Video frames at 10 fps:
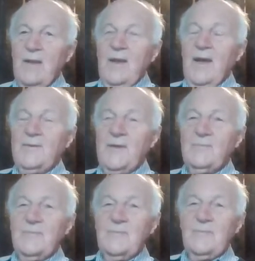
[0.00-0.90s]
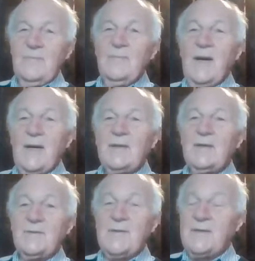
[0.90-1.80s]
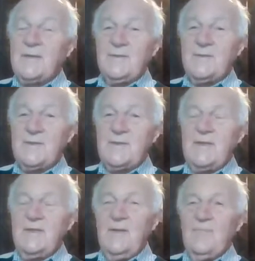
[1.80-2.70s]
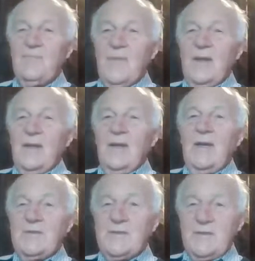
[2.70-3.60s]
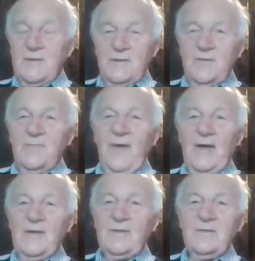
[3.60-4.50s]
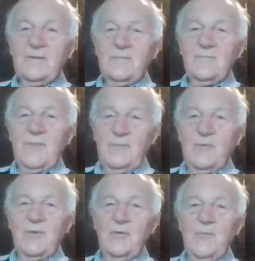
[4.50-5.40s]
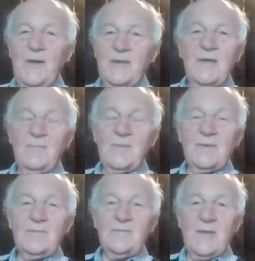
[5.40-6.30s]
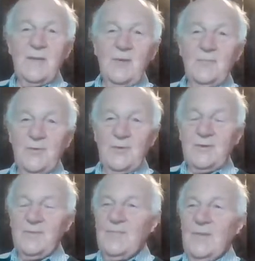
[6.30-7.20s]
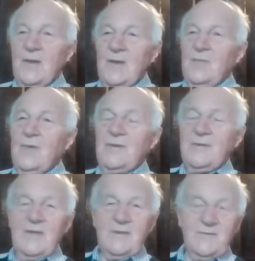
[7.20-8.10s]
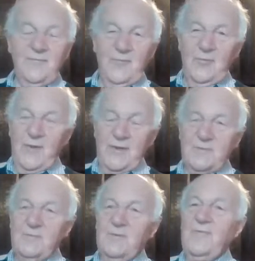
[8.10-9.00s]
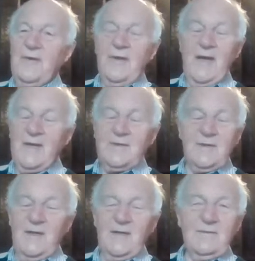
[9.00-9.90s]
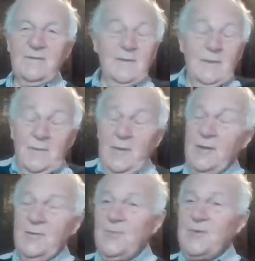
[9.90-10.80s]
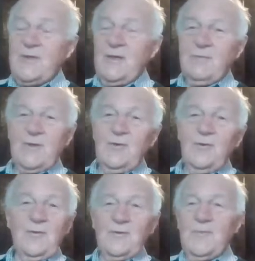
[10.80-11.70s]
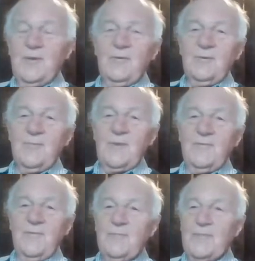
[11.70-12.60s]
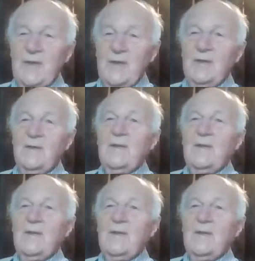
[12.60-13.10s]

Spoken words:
And then my contact in the city, he started to find people who might come on board. Well, the next few weeks were very hectic. I almost can't recall them. They're all a bit of a blur.